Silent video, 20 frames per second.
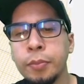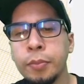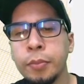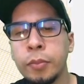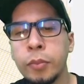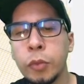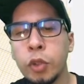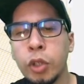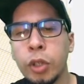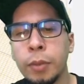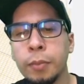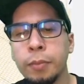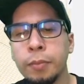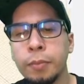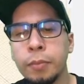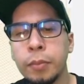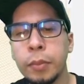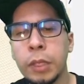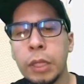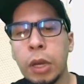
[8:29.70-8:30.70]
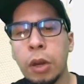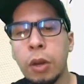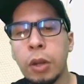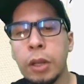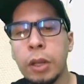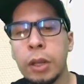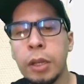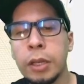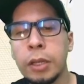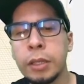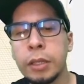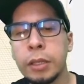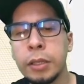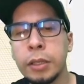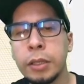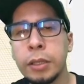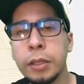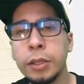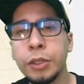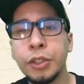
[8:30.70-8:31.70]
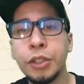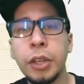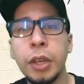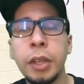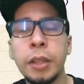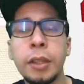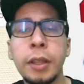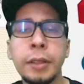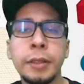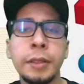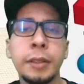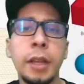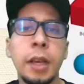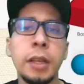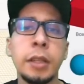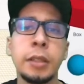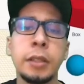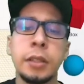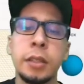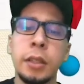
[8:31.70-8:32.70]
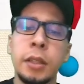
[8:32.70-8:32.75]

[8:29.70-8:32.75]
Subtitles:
Okay, now let's change the size.